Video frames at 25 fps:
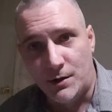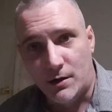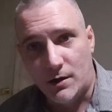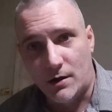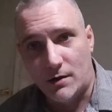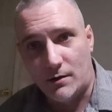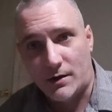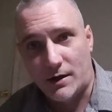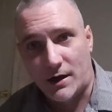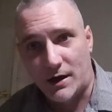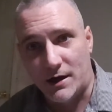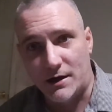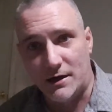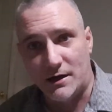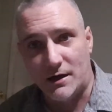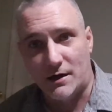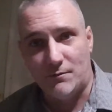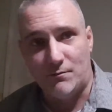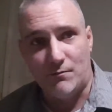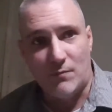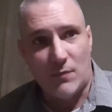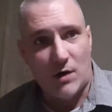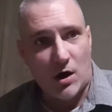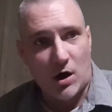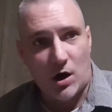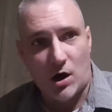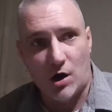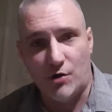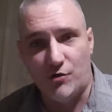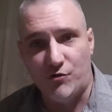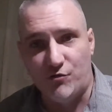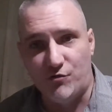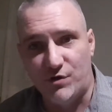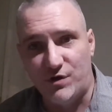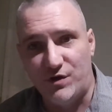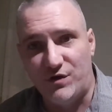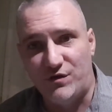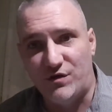Okay,
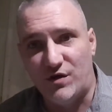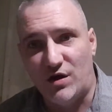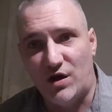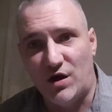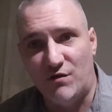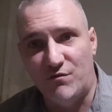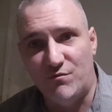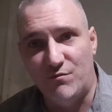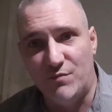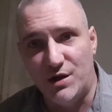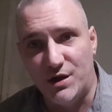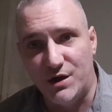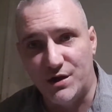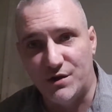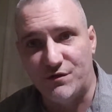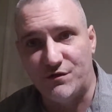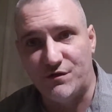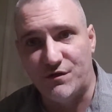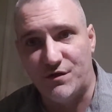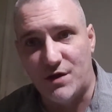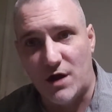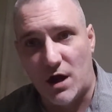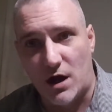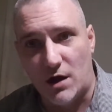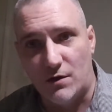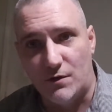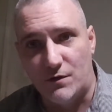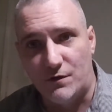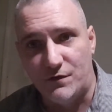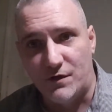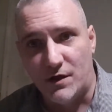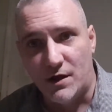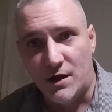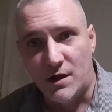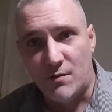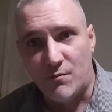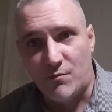hundreds of millions of dollars,